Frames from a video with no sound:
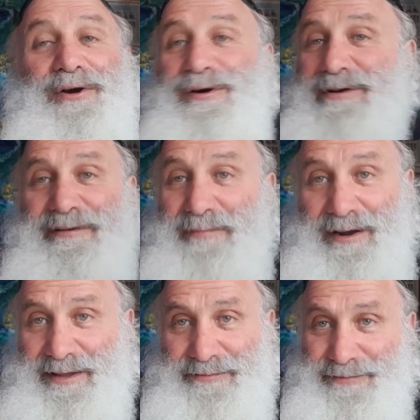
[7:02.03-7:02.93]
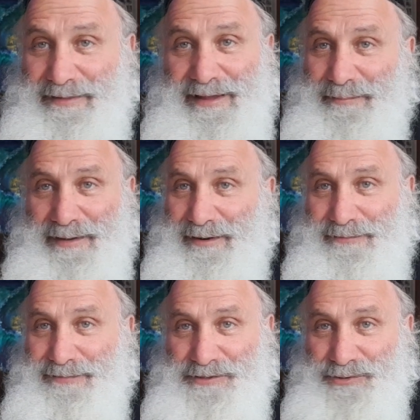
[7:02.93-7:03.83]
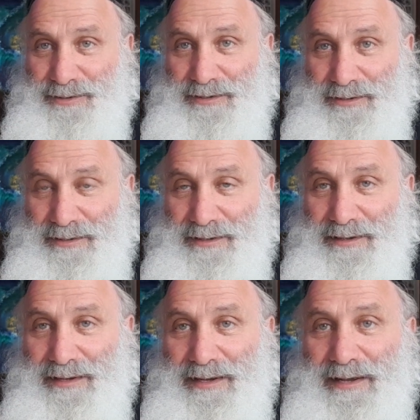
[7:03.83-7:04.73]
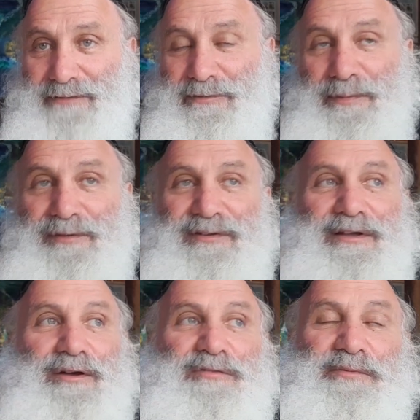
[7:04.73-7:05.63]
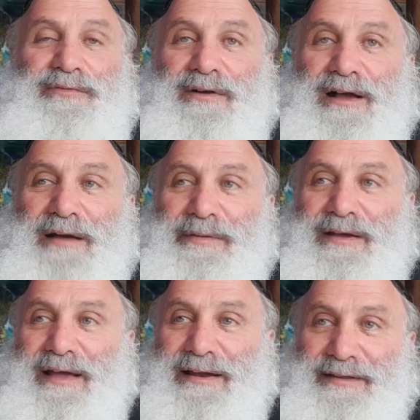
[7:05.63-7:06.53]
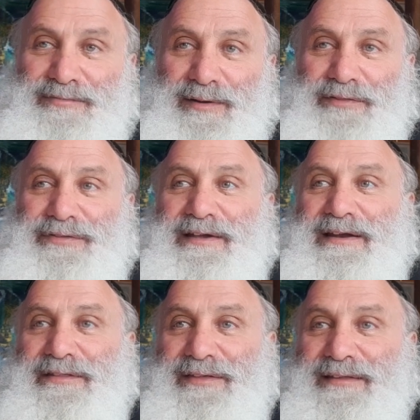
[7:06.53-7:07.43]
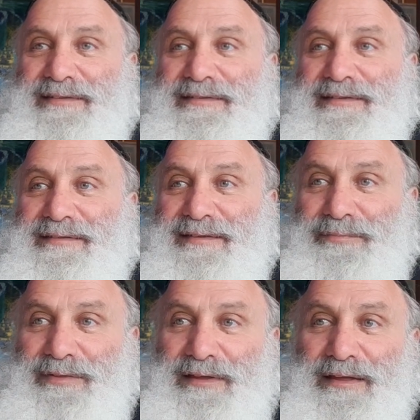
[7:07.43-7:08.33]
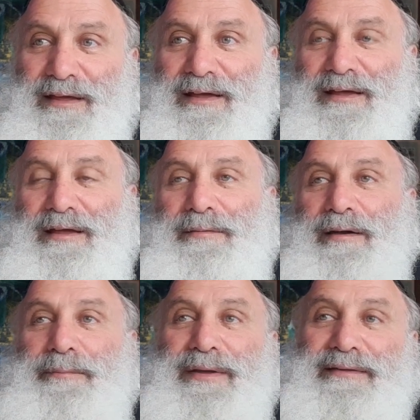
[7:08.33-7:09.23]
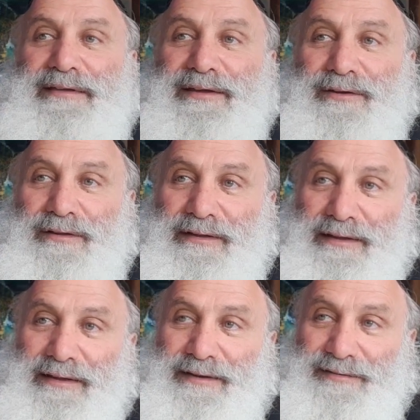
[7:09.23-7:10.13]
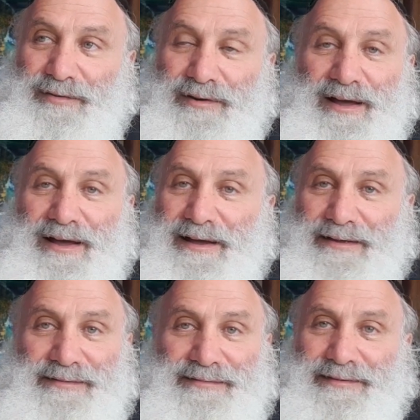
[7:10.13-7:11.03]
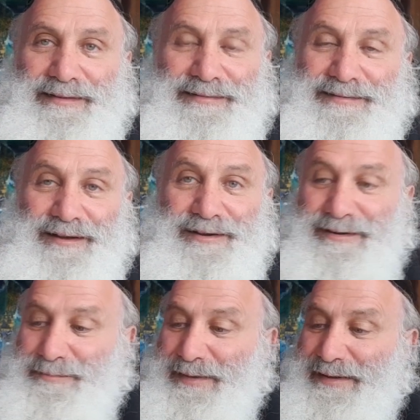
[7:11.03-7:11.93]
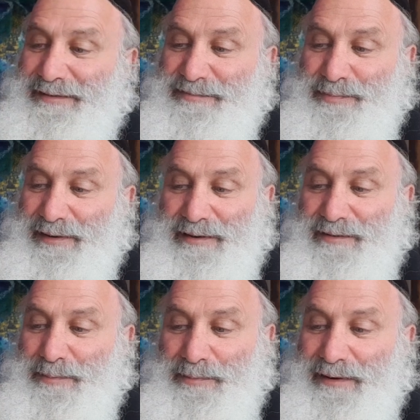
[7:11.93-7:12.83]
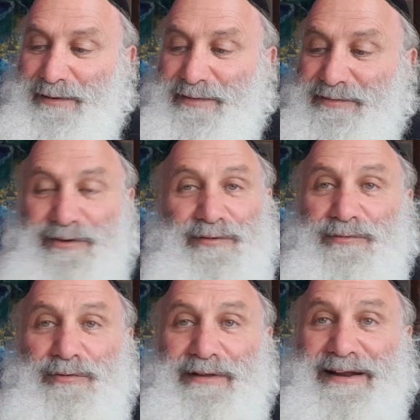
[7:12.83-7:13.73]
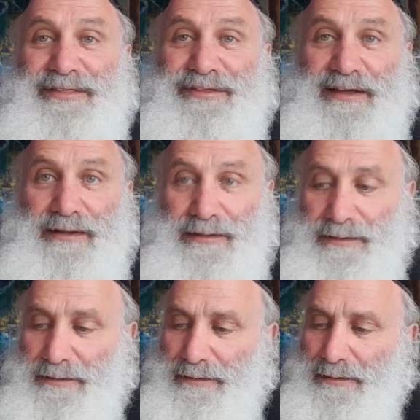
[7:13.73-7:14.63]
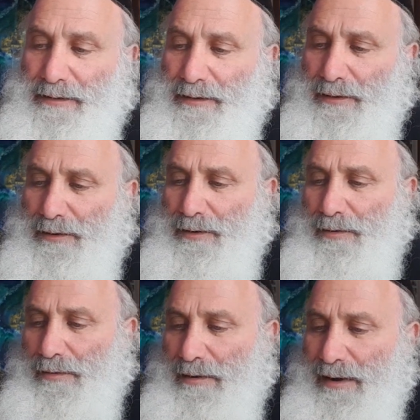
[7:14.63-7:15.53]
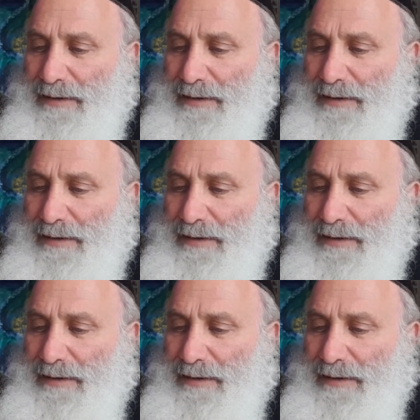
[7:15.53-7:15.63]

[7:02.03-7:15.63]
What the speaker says: or in money, for that matter, for sure. If a person goes before God and he's wealthy and he thinks it's something, a big deal in his own eyes, then that's not going to make his prayer the prayer that's going to rule anything. We